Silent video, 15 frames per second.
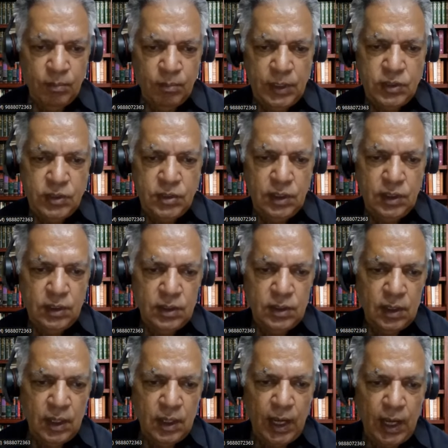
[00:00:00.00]
which is
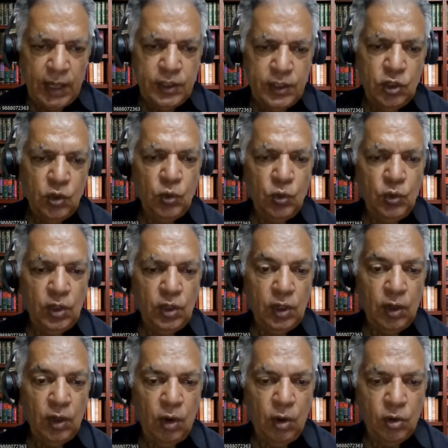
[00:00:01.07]

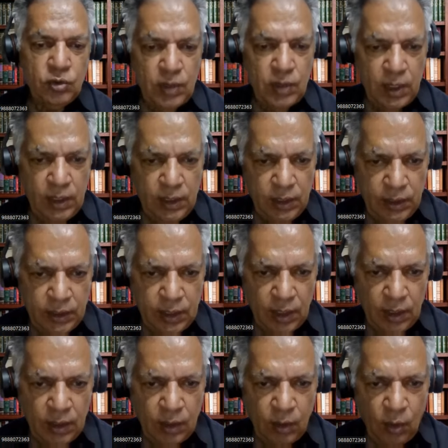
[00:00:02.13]
executed outside
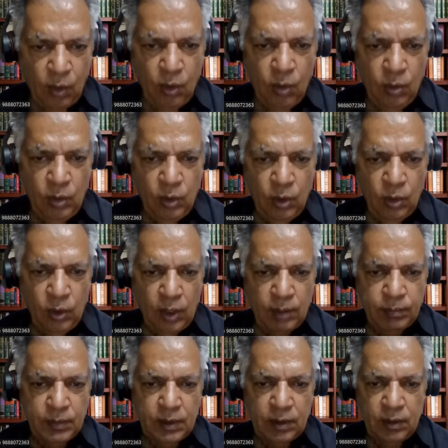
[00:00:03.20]
India on or
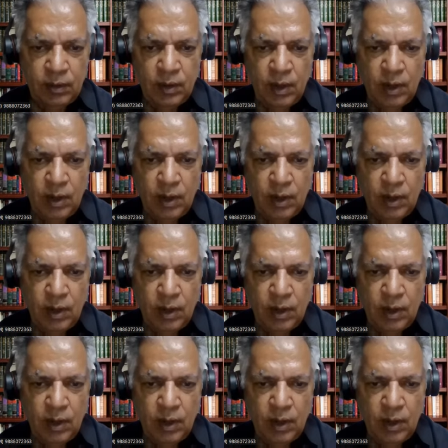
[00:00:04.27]
after